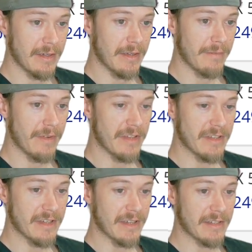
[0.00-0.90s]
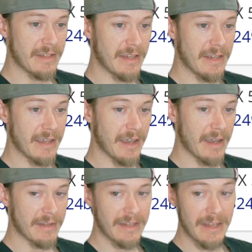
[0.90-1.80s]
5060
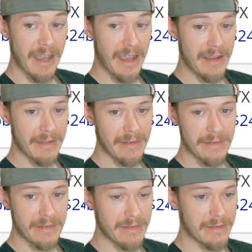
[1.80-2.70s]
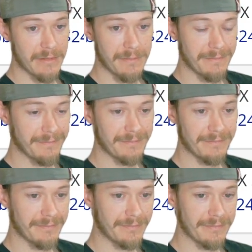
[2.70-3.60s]
Ti, it's
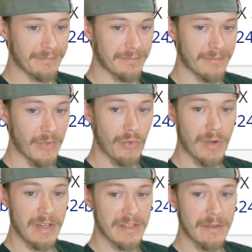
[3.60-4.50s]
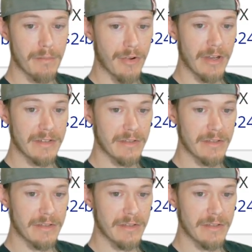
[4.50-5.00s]
crazy the prices,